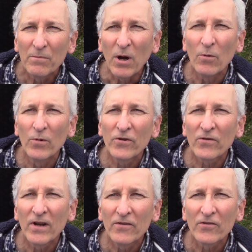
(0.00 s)
about
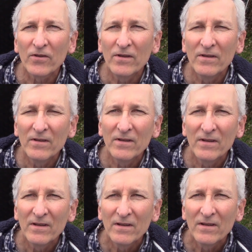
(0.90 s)
winterizing
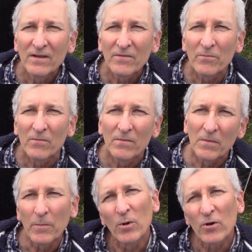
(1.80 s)

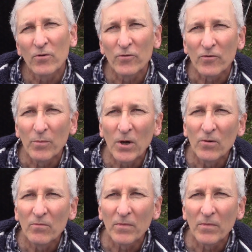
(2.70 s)
my Merc boat,